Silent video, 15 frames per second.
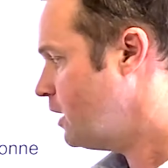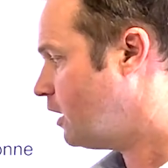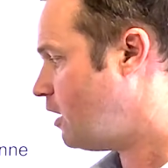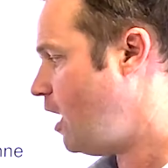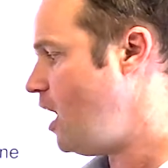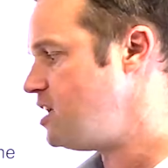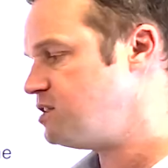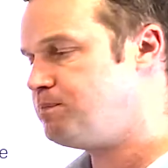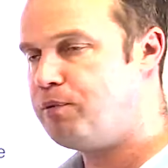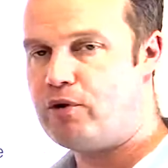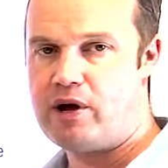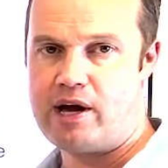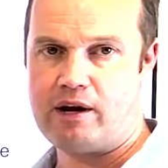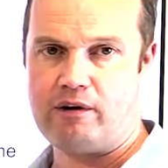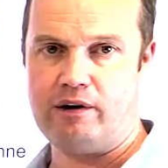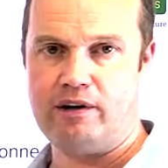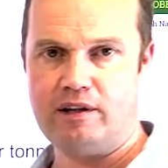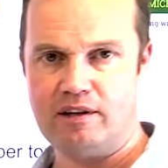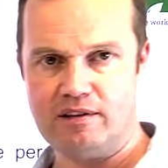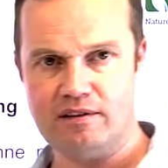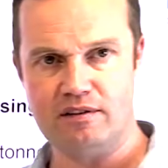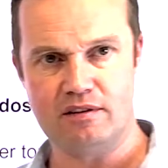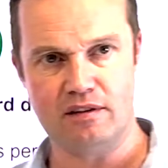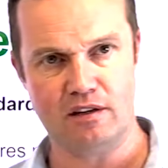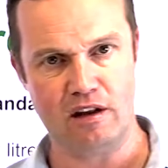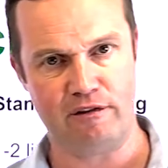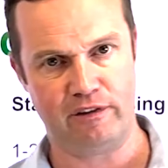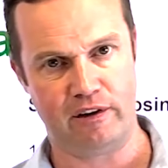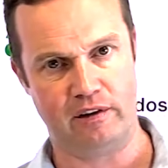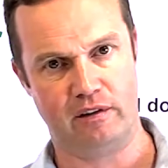Cost per acre, I think this is
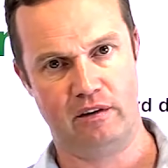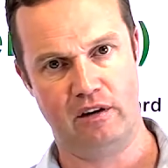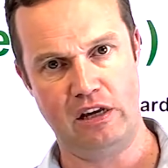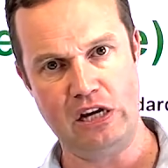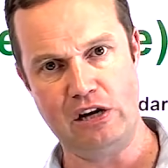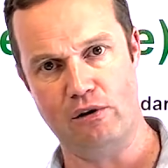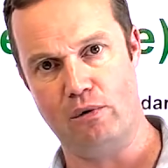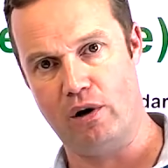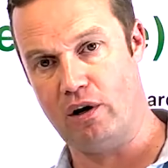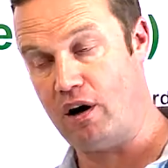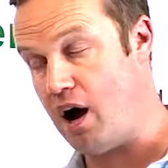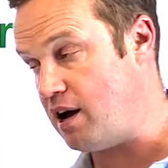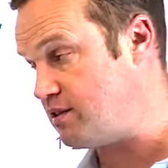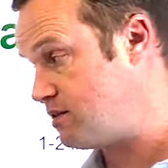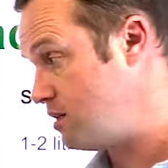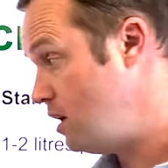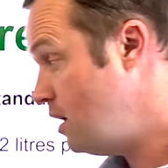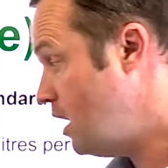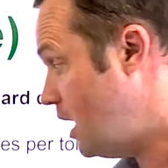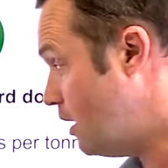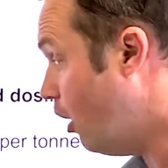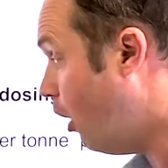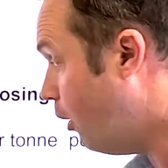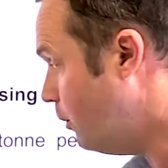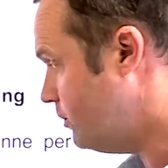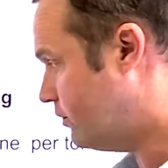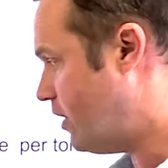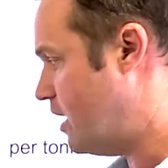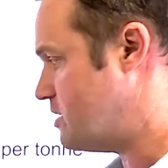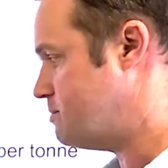significant. In a year where cost, and
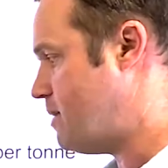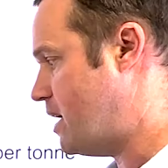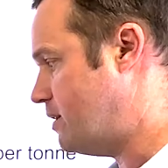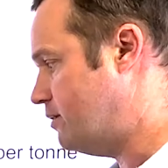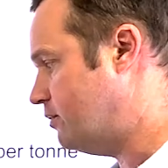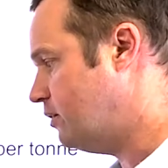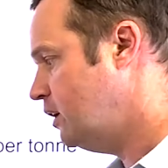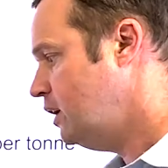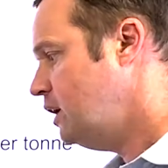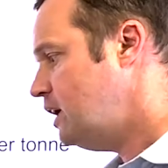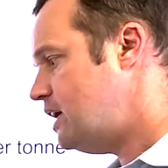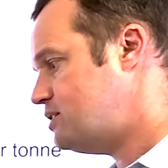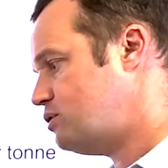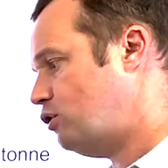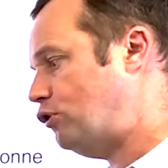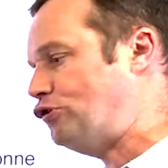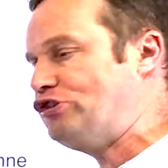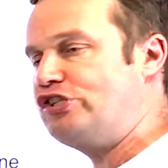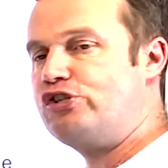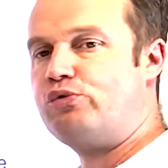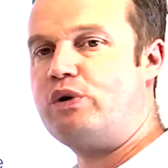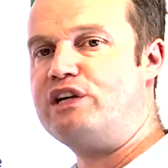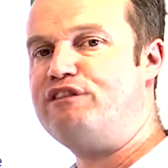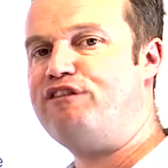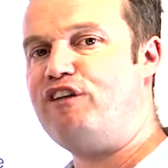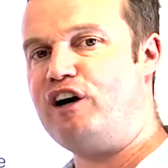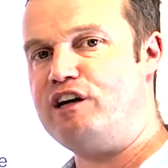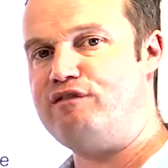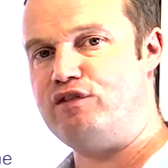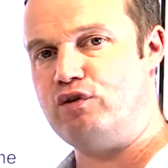always cost matters, it's
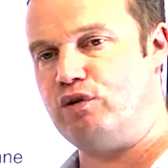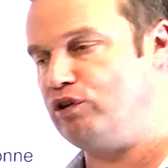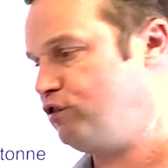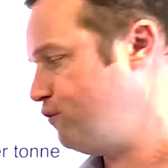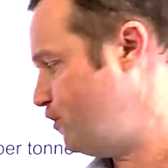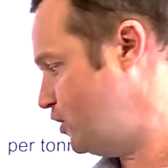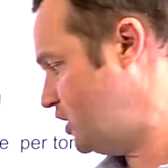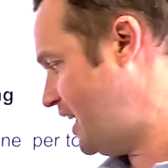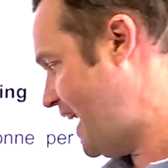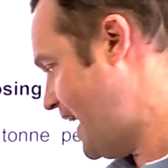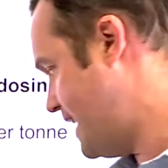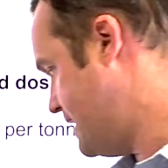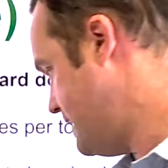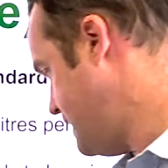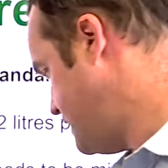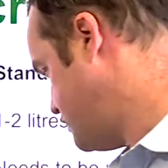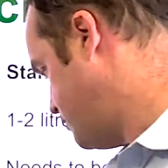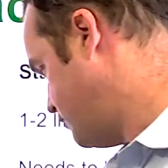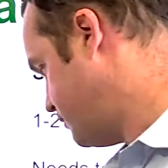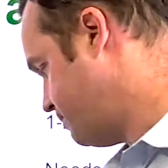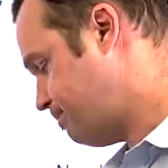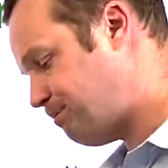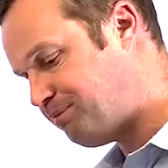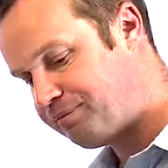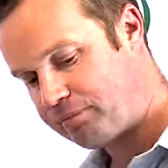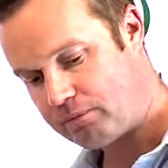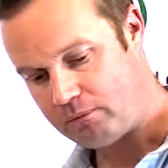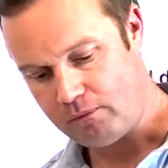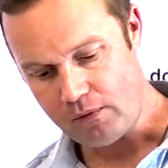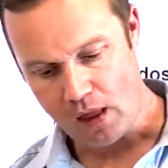125 euros for 10 litres.
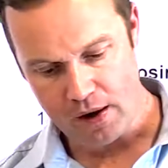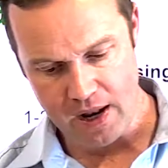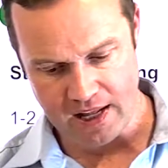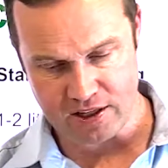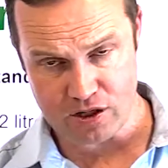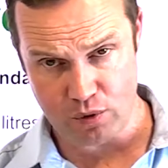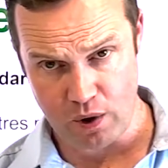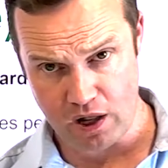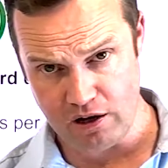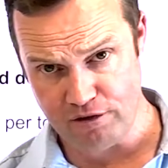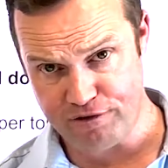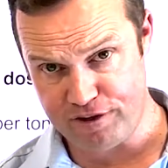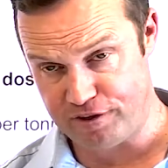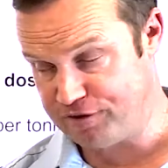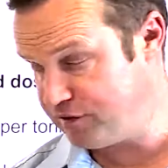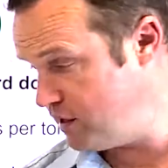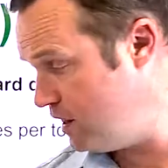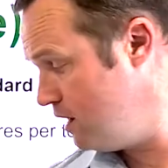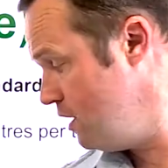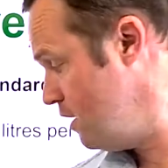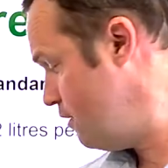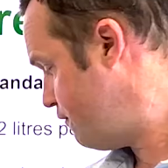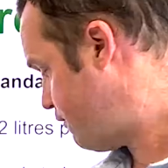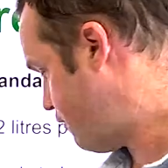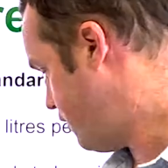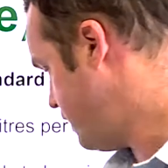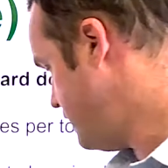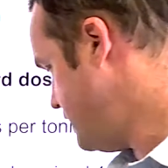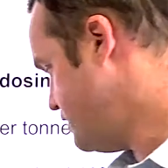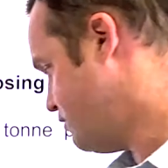That's 12.50 for
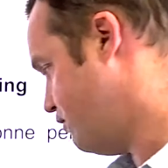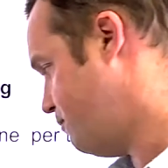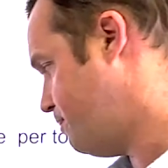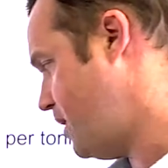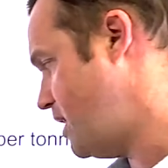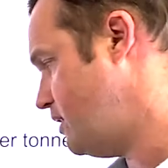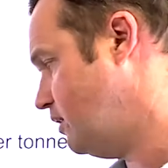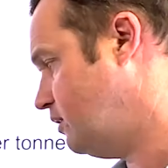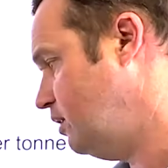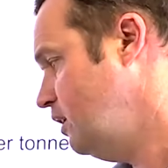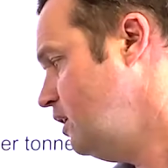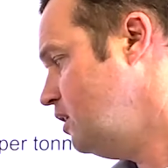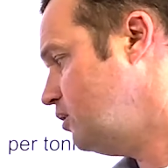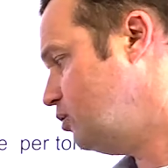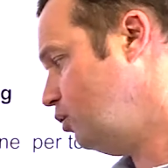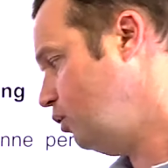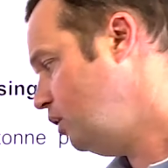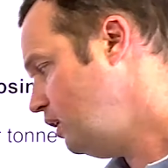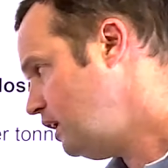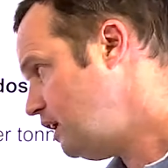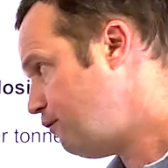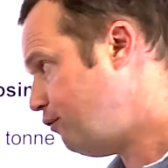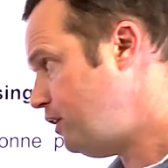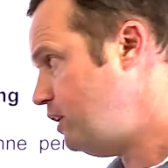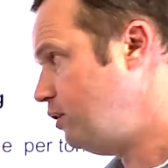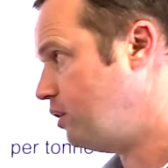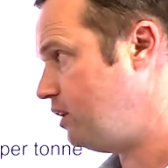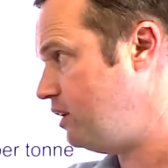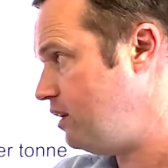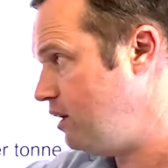a litre of product. So if we
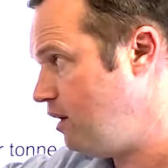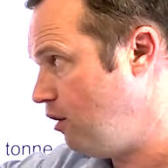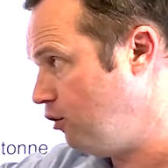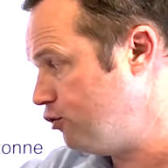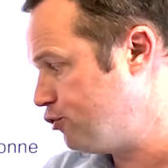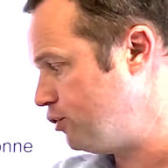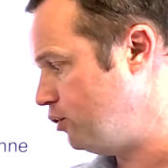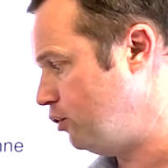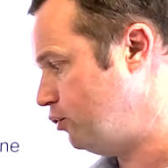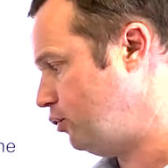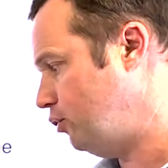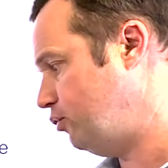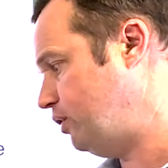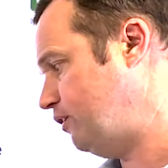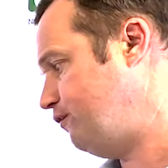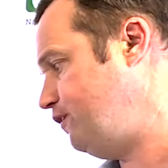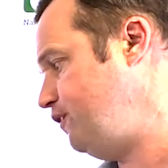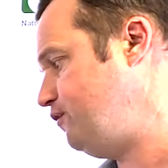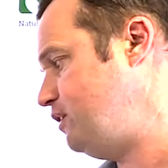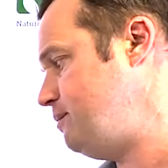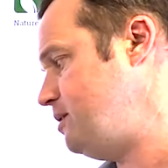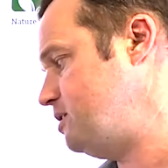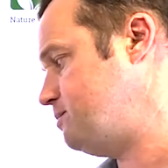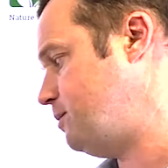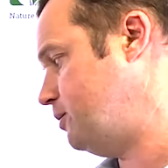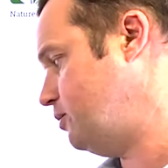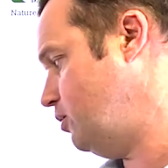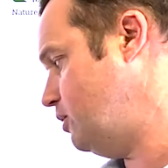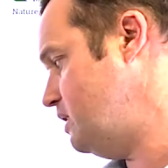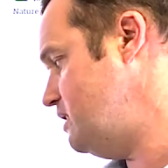look at ultra low dosing, 50 mils per
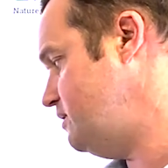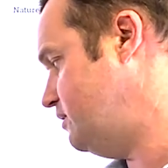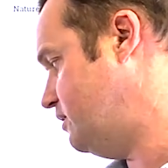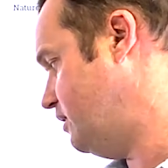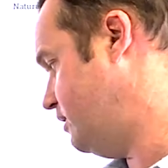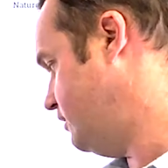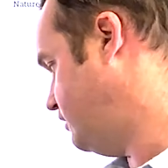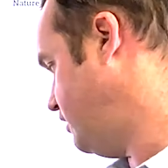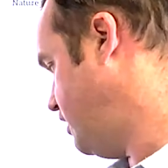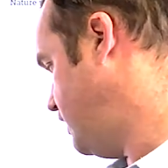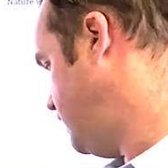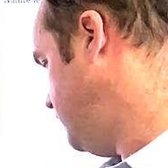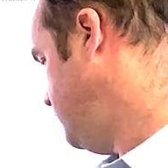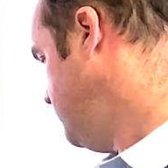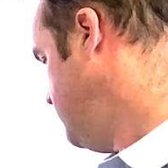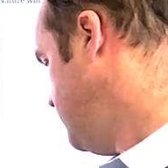tonne, easy to ensoil,